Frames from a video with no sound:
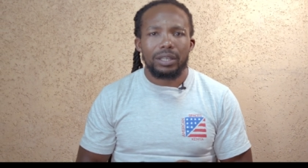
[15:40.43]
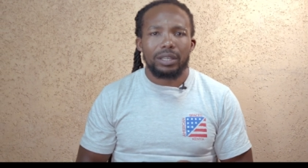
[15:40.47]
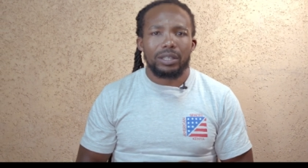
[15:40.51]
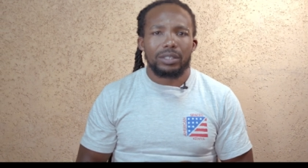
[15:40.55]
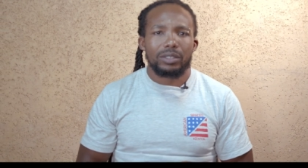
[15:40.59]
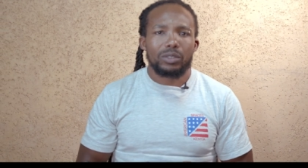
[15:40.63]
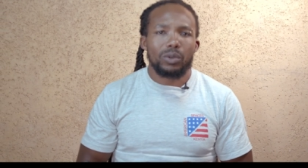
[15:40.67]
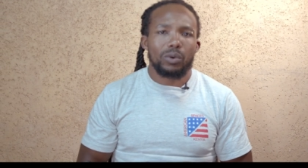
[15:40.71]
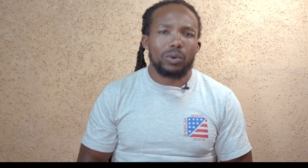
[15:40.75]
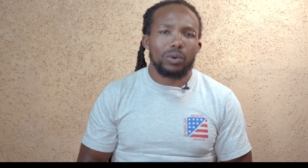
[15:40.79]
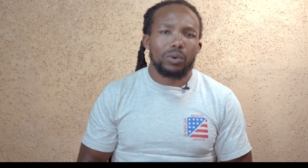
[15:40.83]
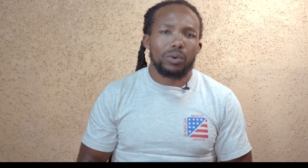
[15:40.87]

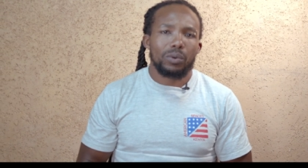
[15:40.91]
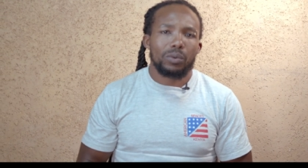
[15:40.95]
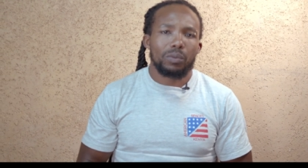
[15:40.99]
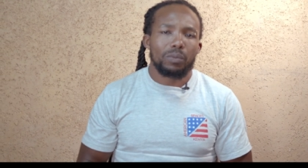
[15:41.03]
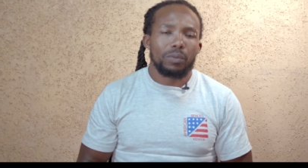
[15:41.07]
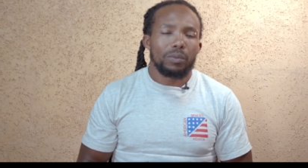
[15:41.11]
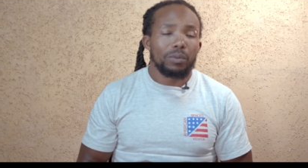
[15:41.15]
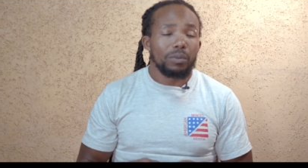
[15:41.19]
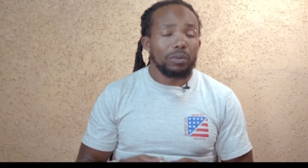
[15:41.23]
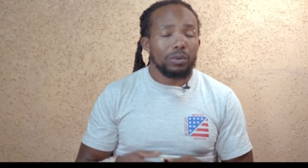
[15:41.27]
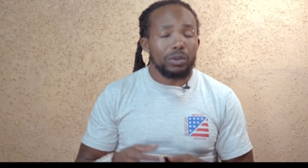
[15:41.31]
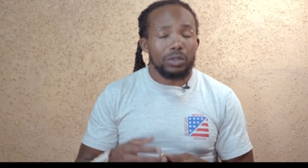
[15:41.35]
So
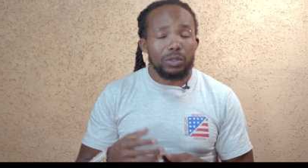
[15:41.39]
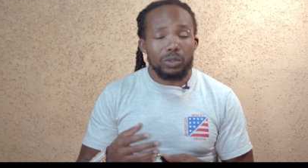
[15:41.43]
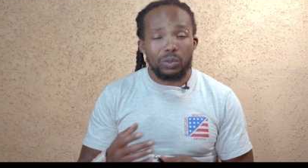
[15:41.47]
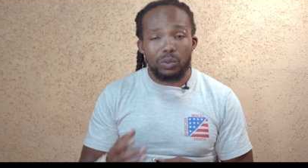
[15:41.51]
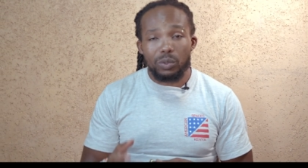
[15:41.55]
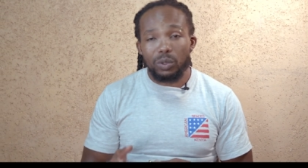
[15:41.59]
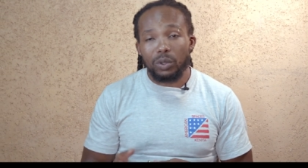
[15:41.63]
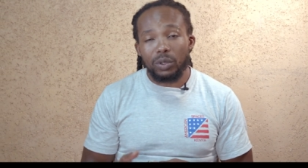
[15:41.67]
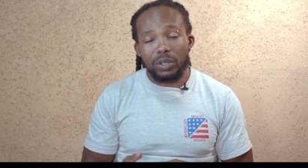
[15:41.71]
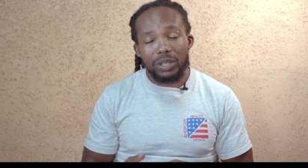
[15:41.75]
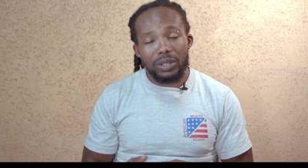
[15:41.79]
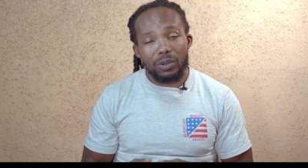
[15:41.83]
do
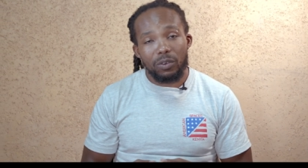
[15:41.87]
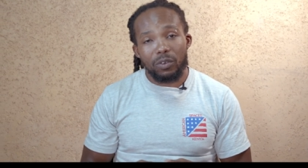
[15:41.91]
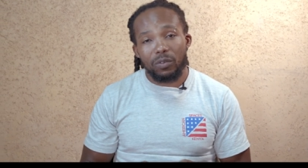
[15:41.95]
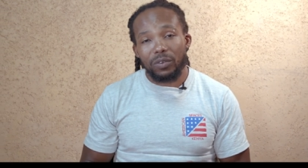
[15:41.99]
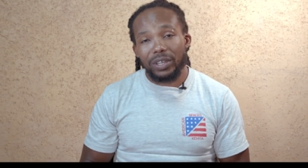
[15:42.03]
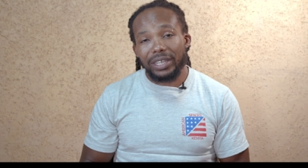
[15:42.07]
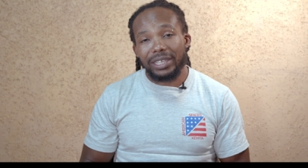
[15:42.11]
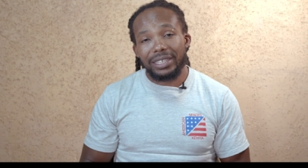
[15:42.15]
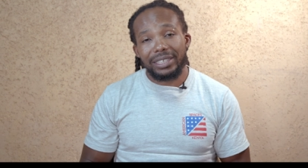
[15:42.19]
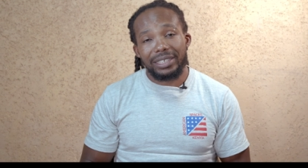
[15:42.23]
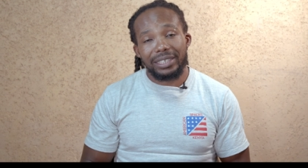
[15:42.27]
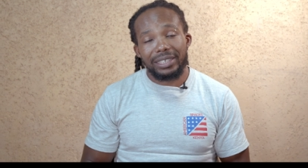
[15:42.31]
not
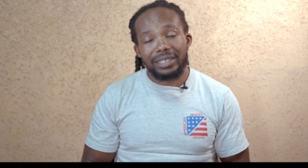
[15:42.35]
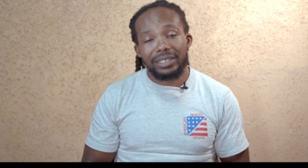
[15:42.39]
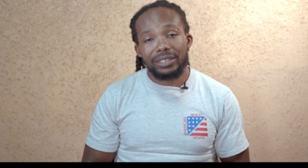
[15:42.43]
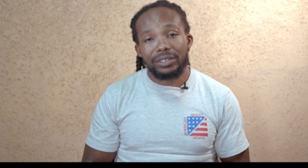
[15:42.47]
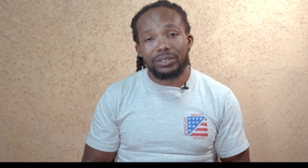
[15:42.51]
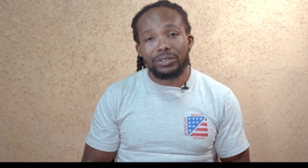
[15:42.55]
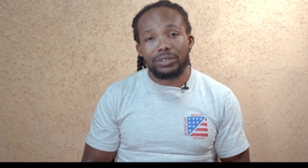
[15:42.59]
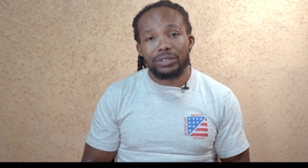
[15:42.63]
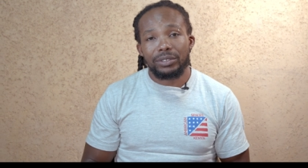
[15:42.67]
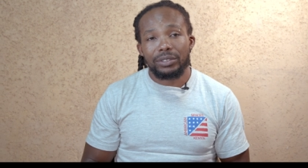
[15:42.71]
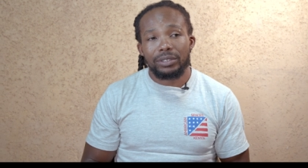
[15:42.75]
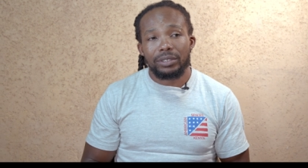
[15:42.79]

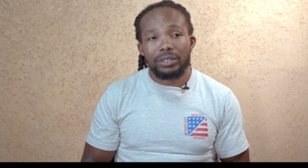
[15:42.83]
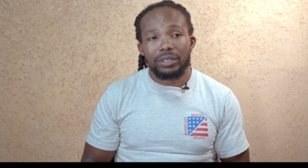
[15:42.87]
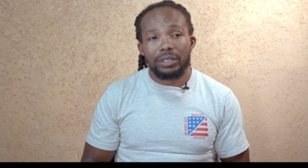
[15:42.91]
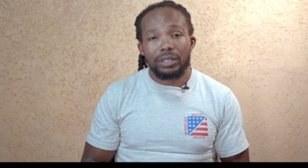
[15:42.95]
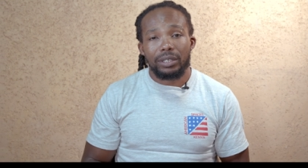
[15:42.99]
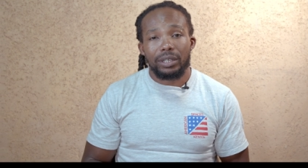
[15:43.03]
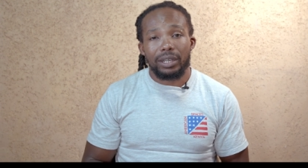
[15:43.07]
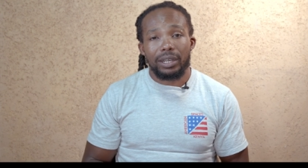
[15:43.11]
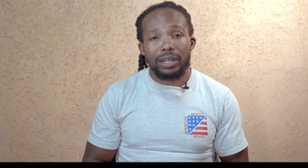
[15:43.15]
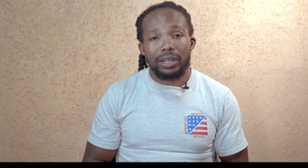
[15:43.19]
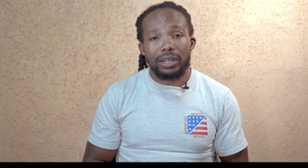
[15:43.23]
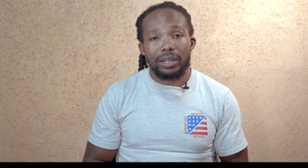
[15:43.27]
over-engage
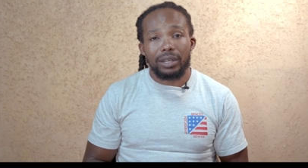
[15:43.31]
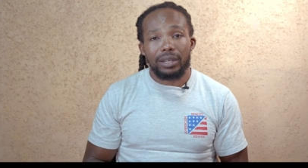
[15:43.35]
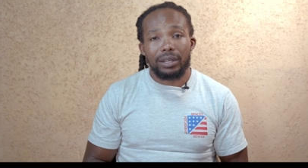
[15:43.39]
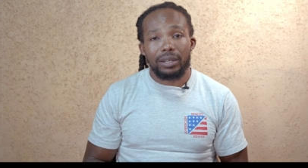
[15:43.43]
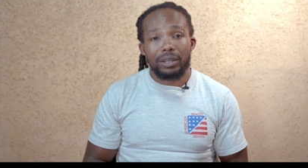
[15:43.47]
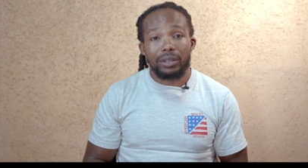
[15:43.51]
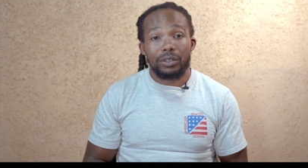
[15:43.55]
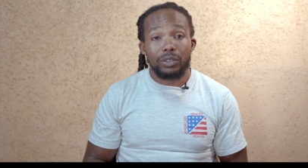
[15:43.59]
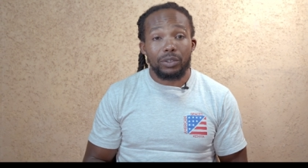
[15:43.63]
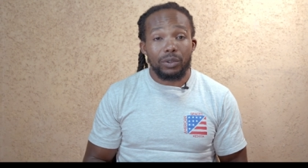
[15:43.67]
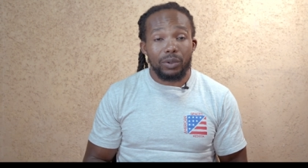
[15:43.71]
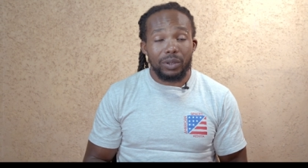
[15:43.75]

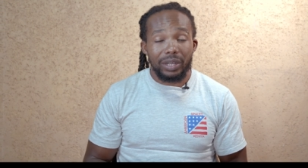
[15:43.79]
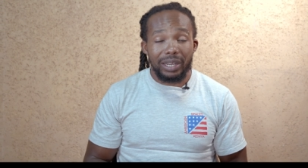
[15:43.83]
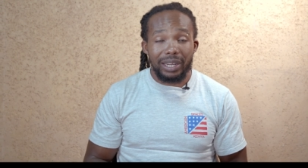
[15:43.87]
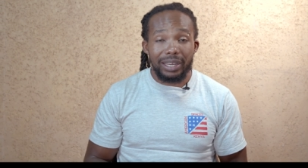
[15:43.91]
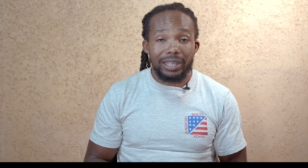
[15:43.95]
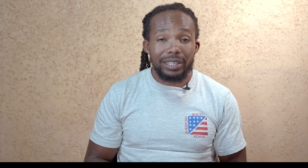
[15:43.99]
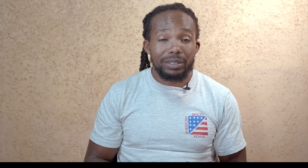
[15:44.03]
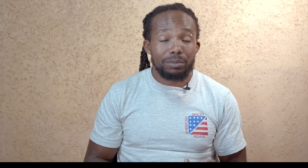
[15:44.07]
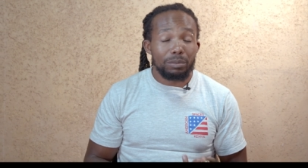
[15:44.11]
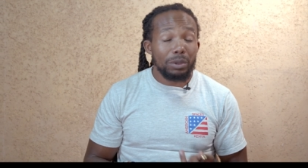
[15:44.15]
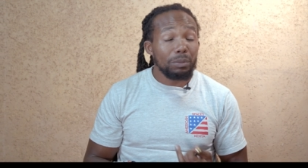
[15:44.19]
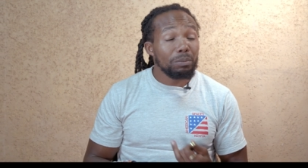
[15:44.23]
uh, your
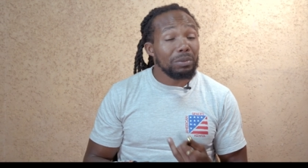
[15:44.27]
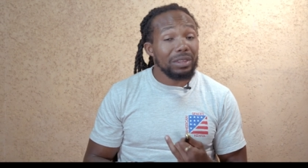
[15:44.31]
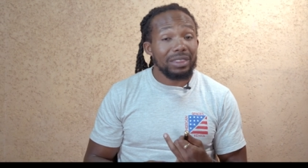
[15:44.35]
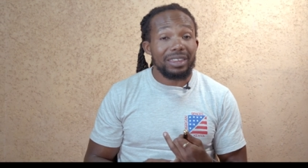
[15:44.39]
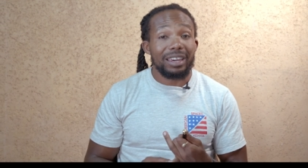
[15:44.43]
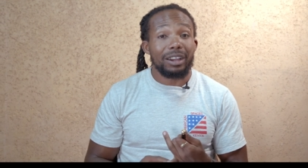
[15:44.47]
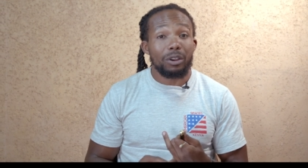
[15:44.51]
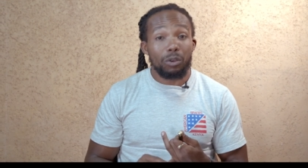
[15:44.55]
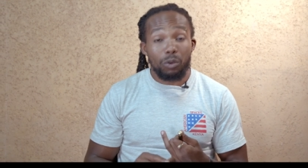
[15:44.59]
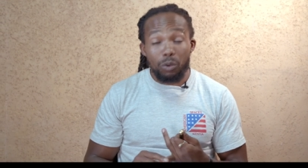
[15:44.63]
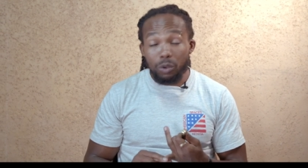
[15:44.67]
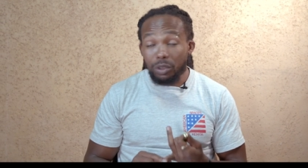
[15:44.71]
client. Maybe
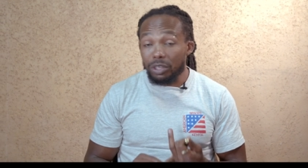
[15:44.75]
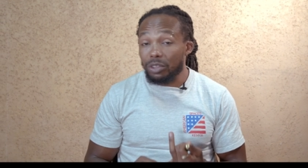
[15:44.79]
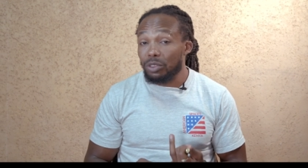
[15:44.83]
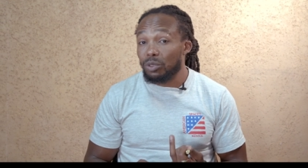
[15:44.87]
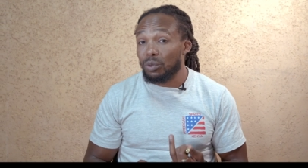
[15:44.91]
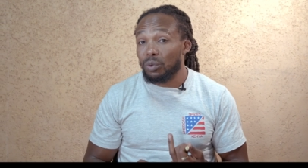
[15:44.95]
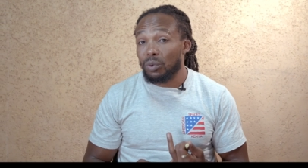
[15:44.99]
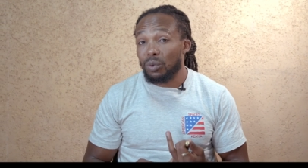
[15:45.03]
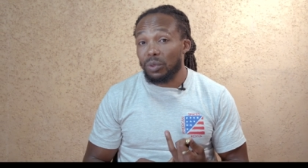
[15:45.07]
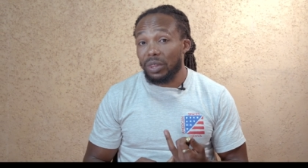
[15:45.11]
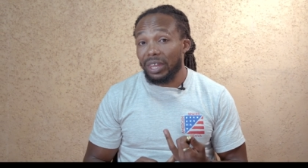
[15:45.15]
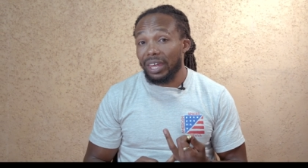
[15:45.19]
they're going
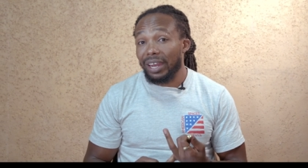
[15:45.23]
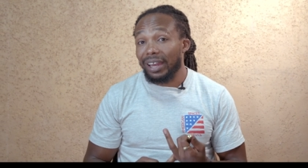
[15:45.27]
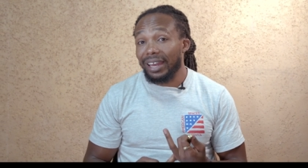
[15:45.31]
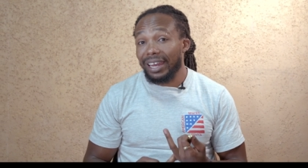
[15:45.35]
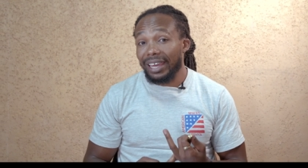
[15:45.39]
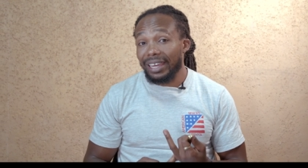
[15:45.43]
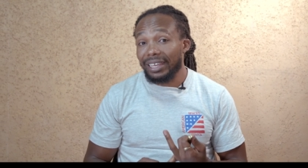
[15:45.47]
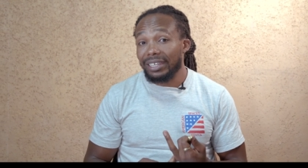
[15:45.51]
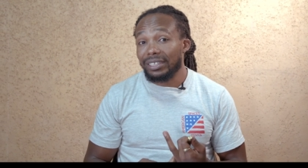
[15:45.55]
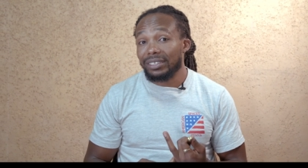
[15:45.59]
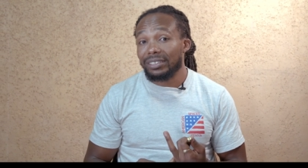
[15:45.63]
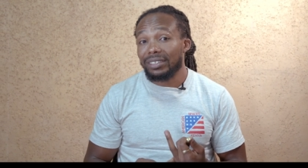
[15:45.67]
through their
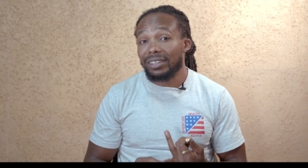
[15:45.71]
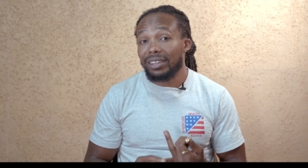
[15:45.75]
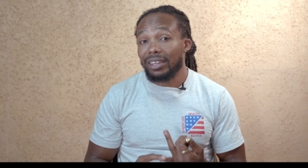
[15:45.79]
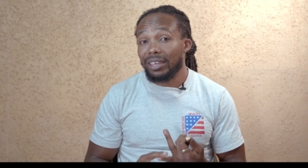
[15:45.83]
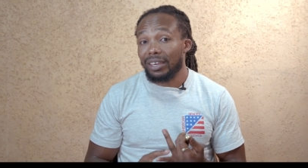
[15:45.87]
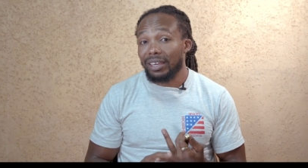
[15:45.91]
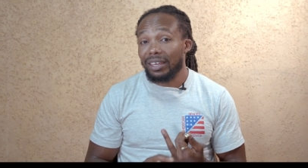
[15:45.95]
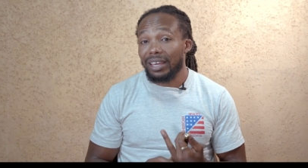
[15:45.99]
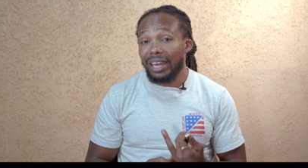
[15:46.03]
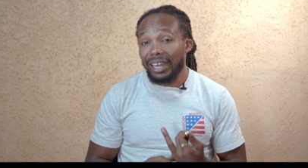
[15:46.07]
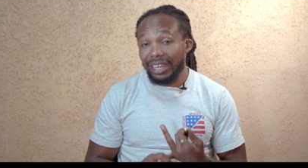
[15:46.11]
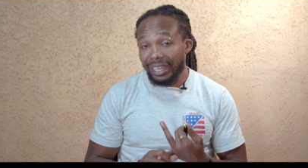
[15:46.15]
lines.
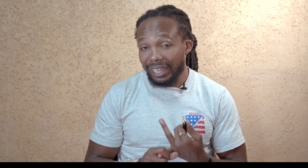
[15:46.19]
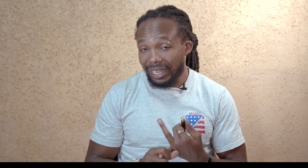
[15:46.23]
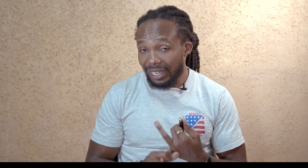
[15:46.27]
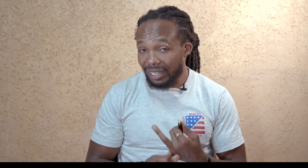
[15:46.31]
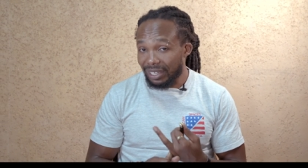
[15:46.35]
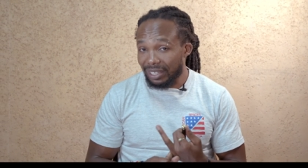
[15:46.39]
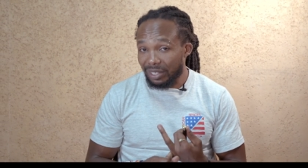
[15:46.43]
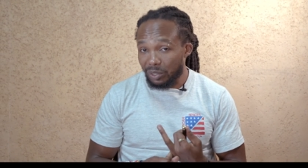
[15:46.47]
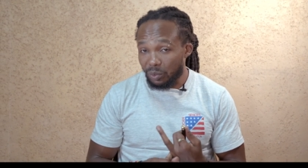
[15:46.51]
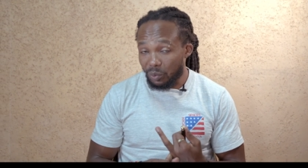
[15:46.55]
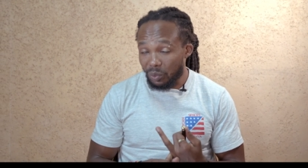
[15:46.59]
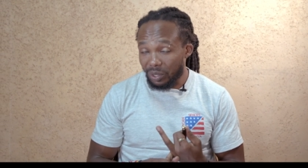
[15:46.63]
They are
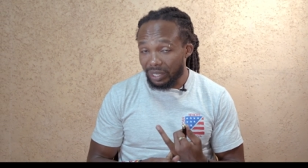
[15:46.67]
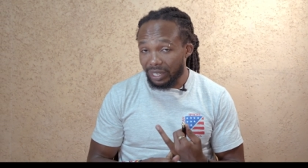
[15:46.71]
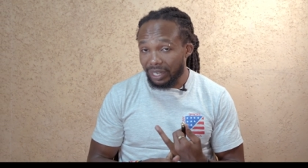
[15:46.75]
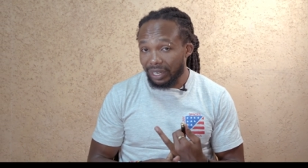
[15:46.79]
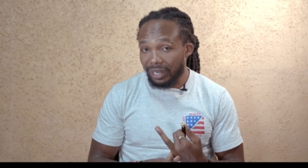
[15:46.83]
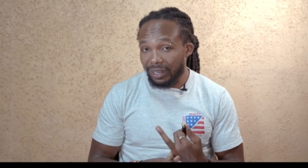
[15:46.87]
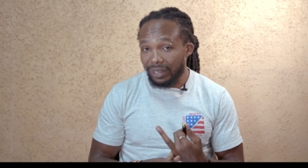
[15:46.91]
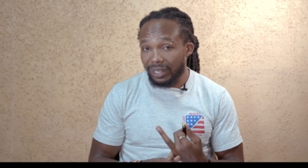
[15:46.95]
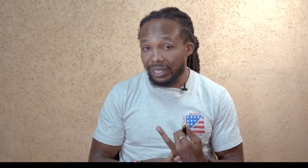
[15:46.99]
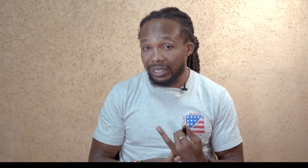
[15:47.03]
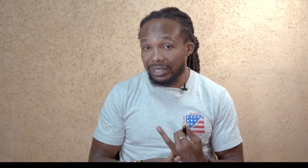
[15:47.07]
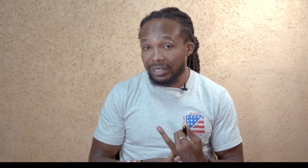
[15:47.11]
getting into their
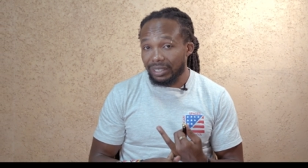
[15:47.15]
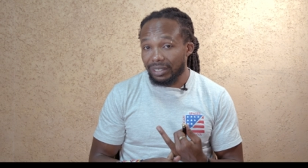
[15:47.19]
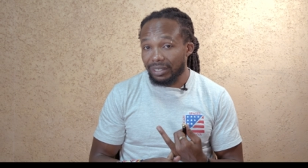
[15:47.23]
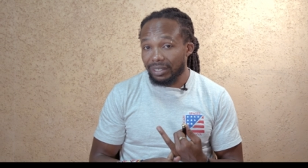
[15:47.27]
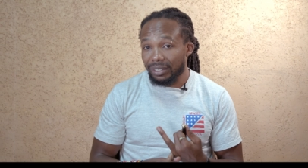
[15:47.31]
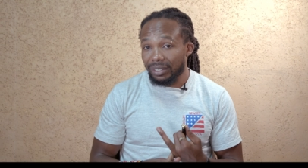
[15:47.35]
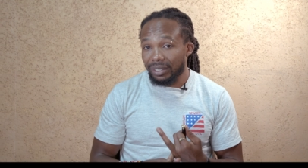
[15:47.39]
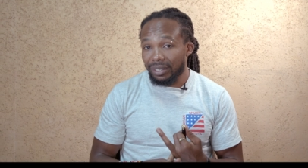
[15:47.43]
character.